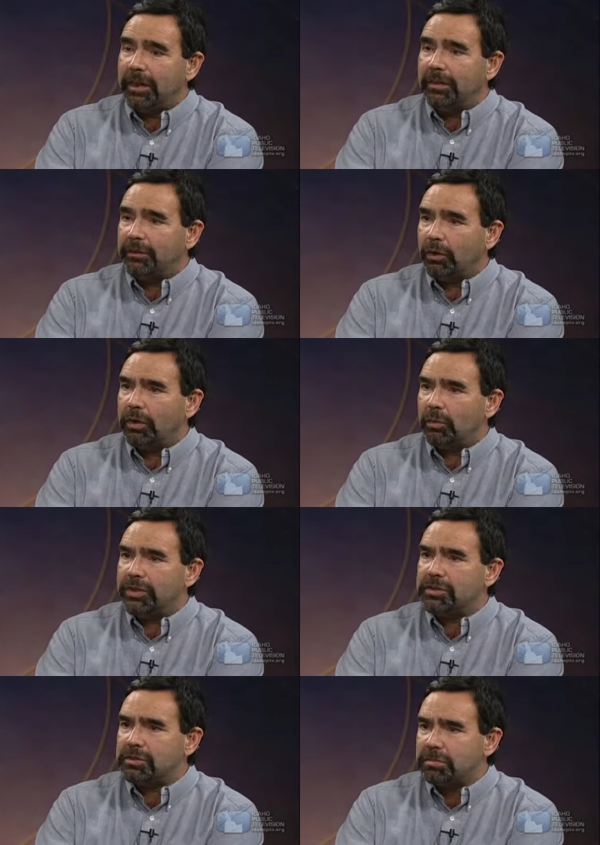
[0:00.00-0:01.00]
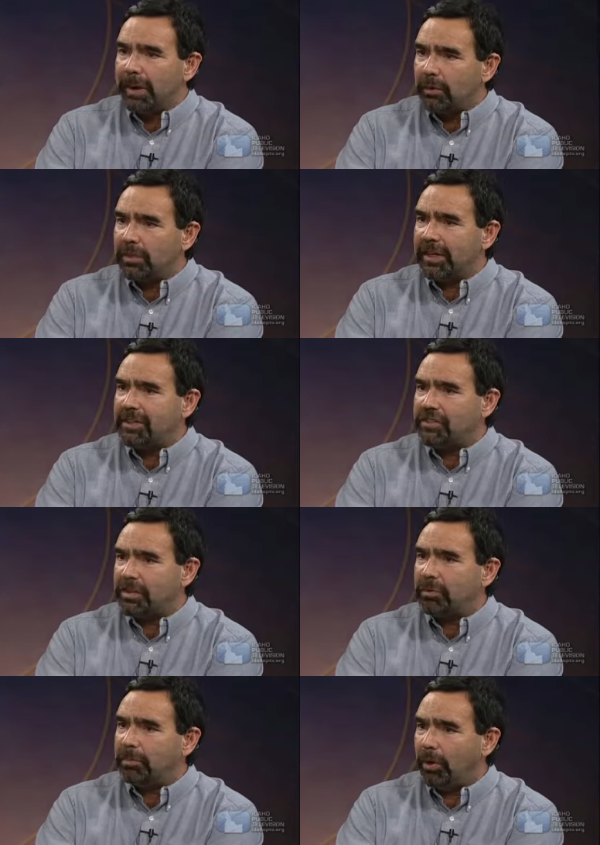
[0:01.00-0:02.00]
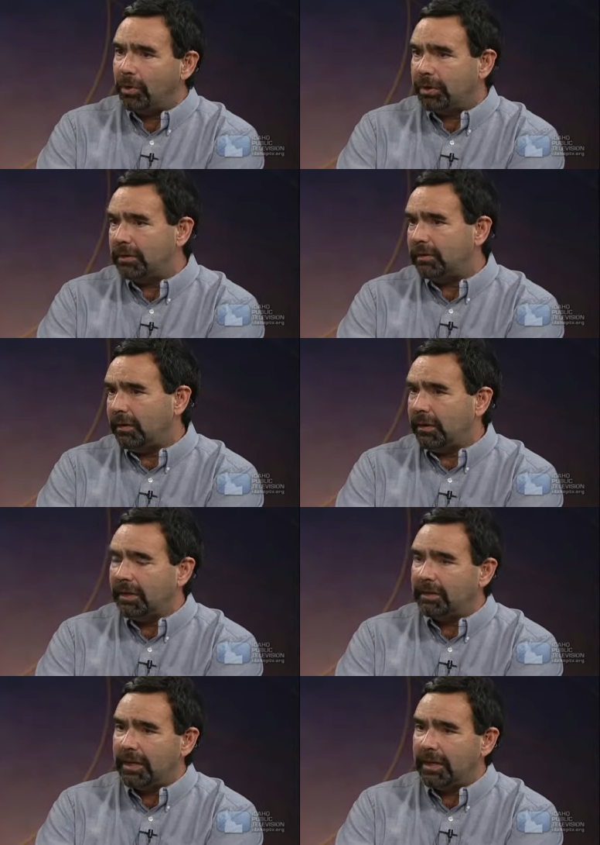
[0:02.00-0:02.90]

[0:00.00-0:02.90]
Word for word: So it was my relationship with Pokey and,